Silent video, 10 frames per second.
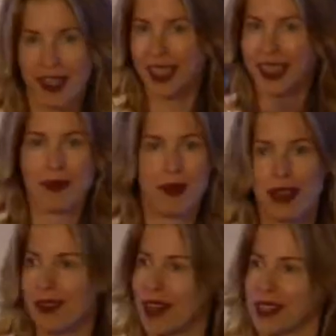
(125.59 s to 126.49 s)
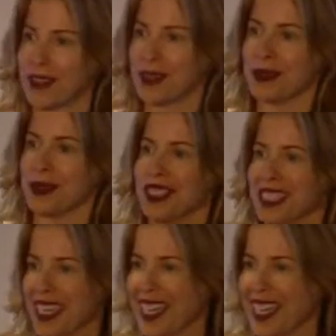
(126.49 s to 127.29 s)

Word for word: think that maybe investors would see